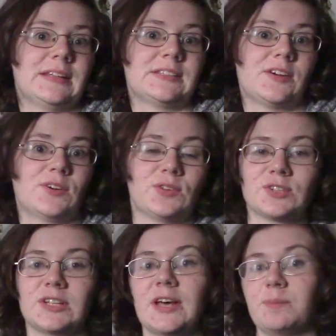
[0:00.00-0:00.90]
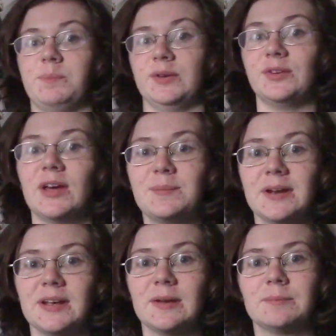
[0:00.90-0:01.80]
the song. There's a lot of build up
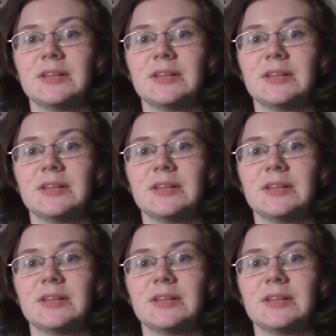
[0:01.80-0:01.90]
in it,